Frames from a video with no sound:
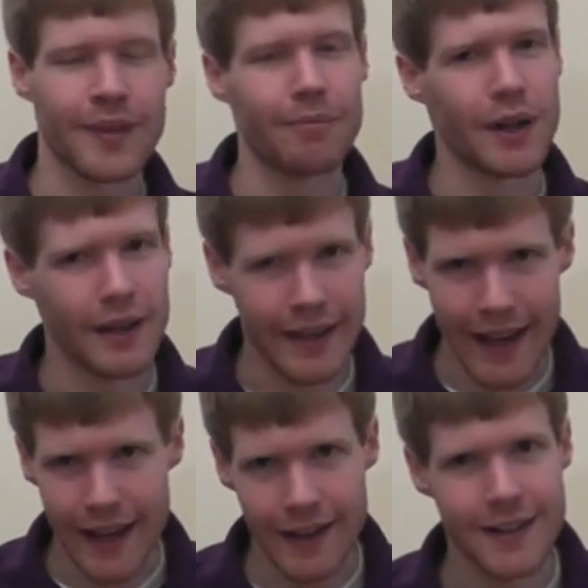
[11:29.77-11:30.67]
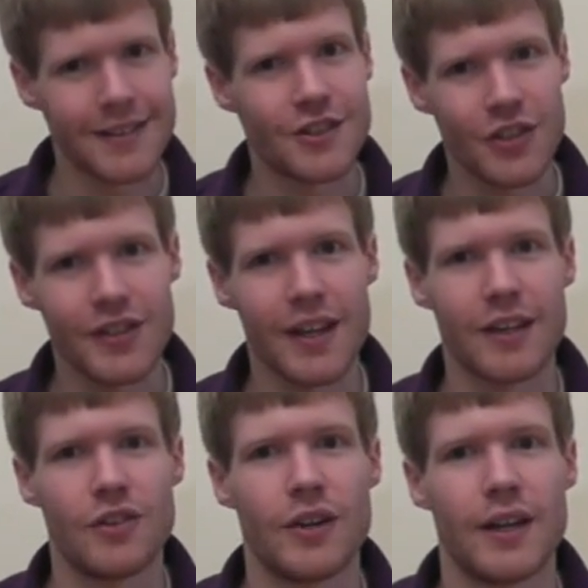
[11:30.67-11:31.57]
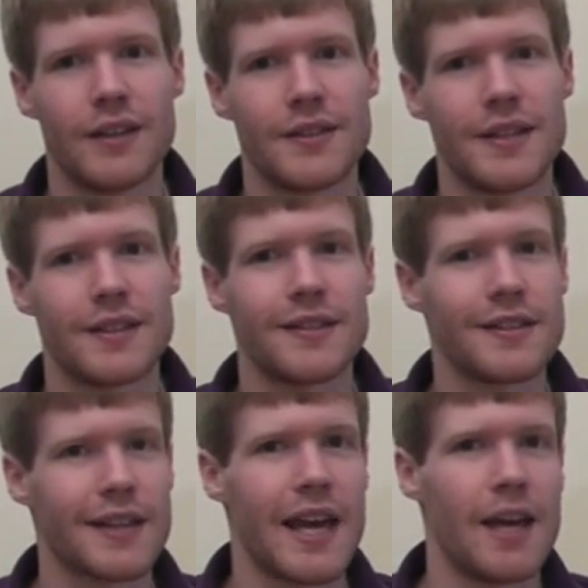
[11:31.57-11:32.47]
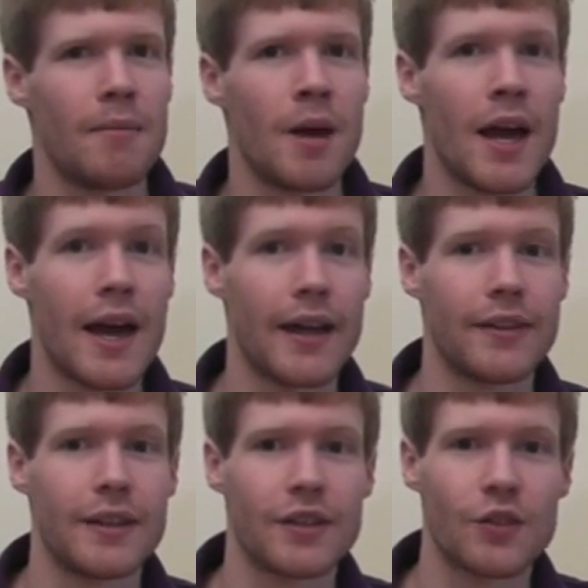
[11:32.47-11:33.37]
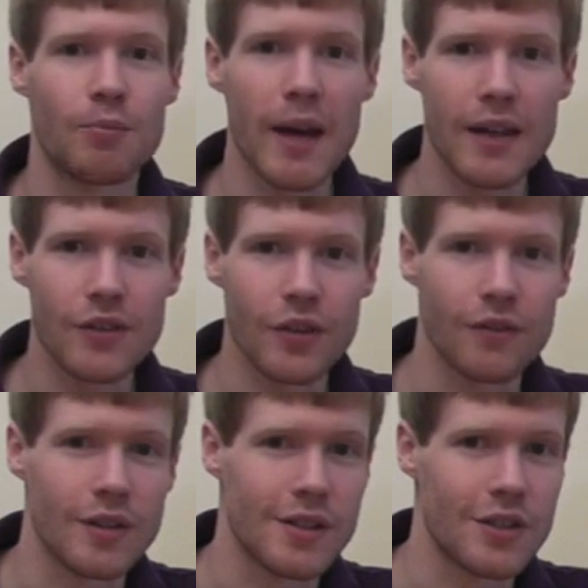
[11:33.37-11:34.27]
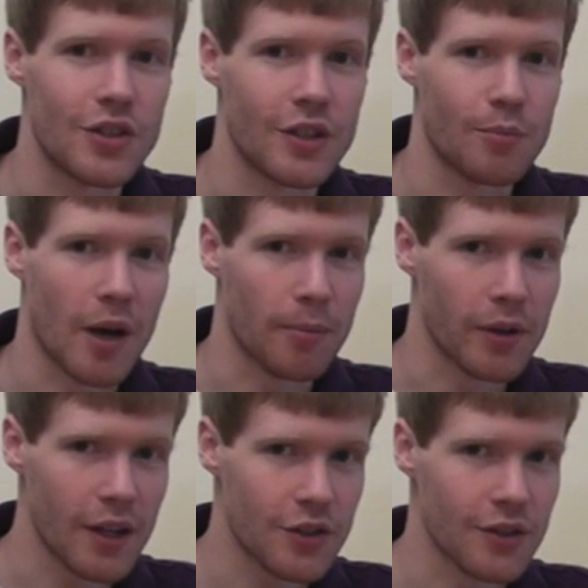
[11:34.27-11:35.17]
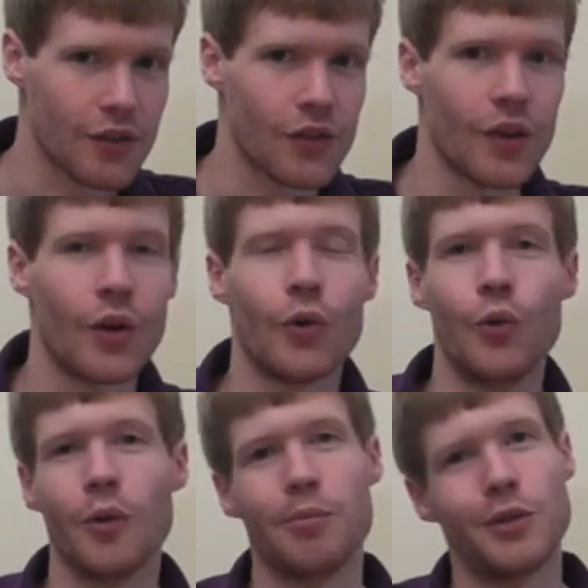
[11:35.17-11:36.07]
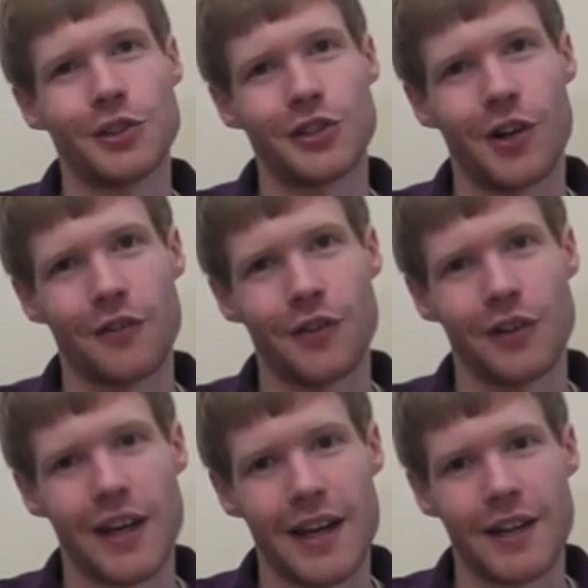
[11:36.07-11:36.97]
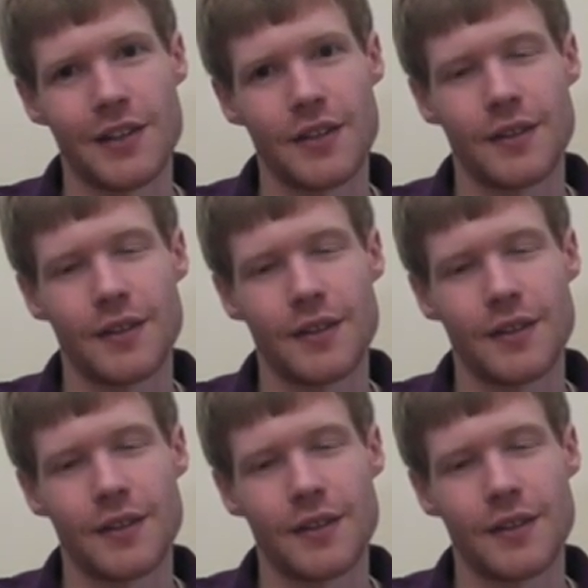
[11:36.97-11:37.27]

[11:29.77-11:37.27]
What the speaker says: But again, just like in the United States, this came at the expense of indigenous populations who were pushed off their land.